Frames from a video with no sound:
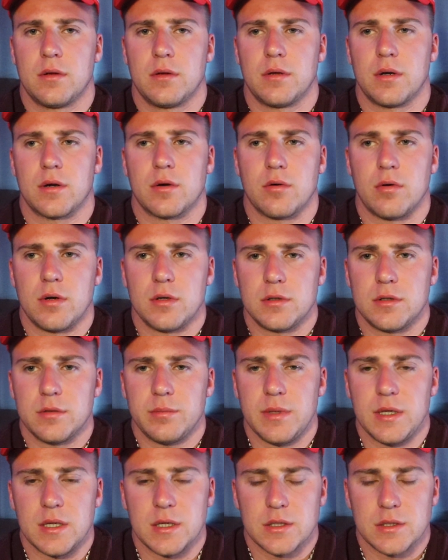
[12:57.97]
They're going
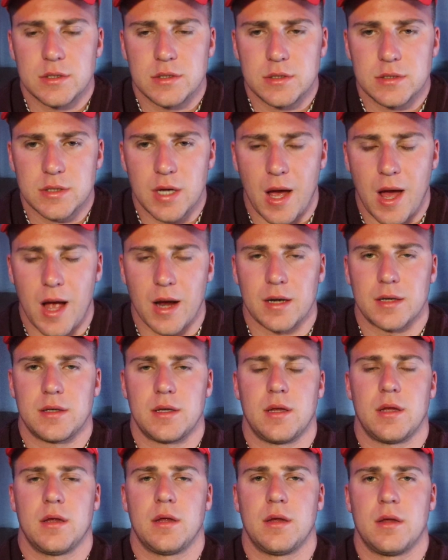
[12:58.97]
to be
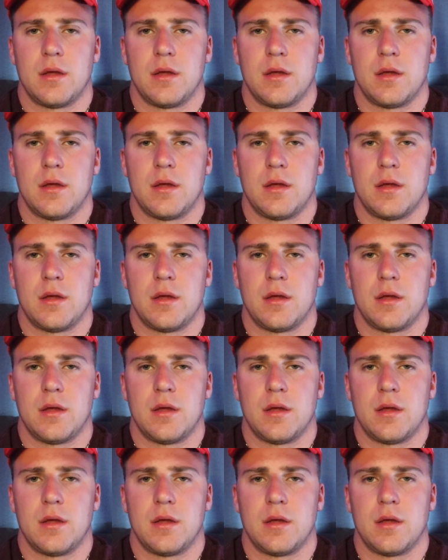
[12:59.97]
shocked